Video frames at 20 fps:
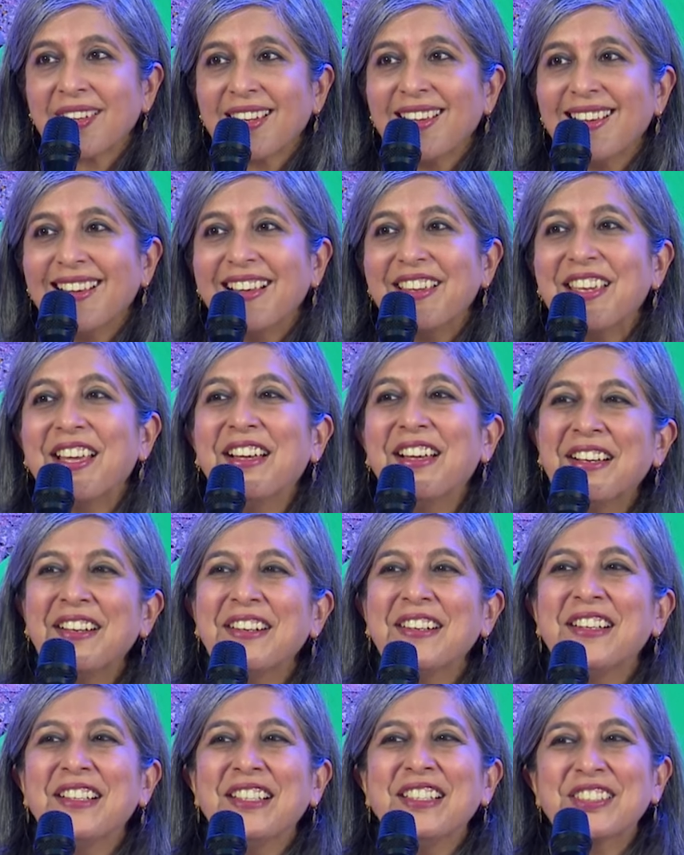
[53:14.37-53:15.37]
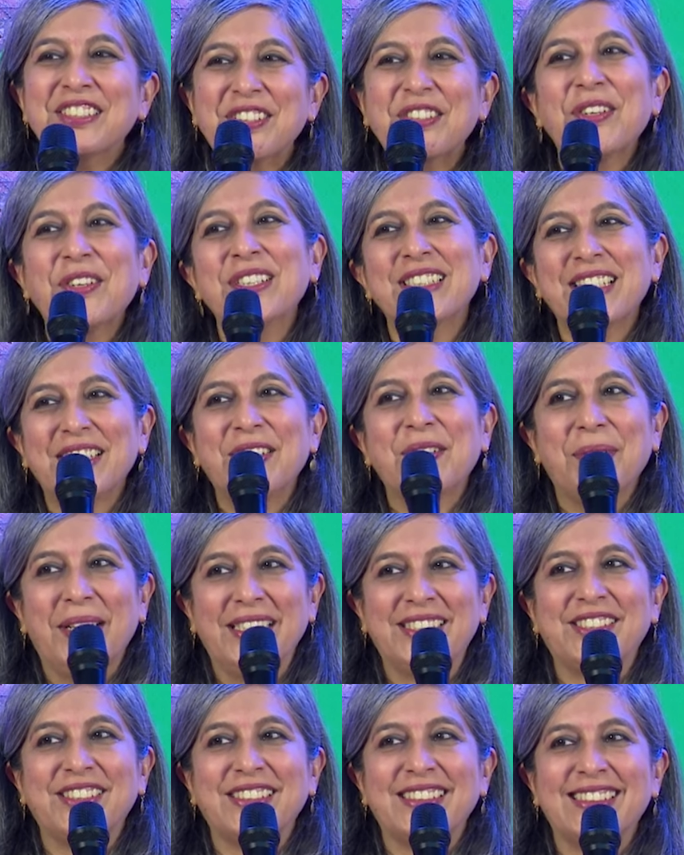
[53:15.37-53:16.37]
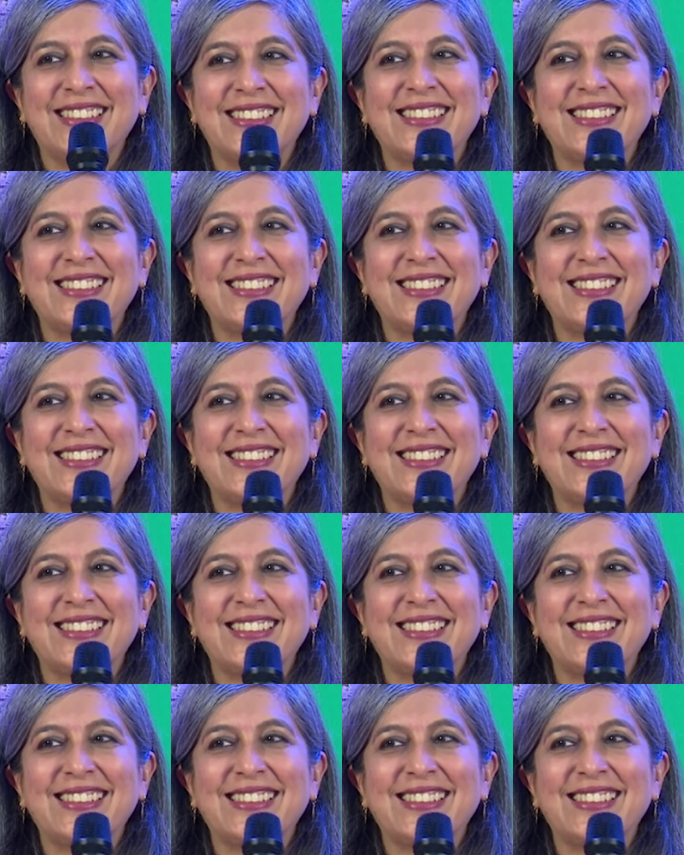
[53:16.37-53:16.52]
You know? So those are the questions.